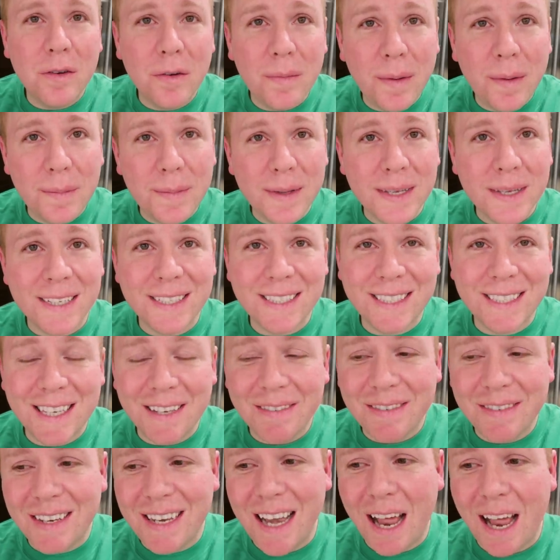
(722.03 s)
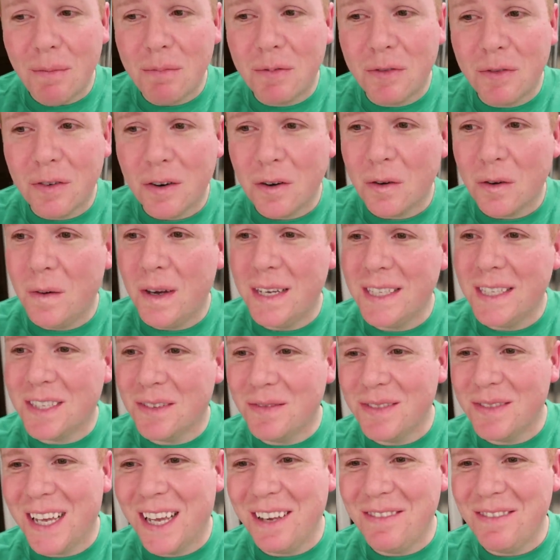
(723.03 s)
feel bad because Steven napped for quite
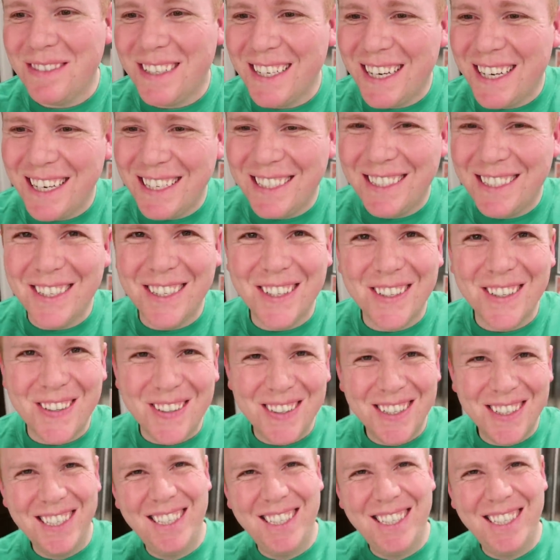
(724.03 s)
some time today too.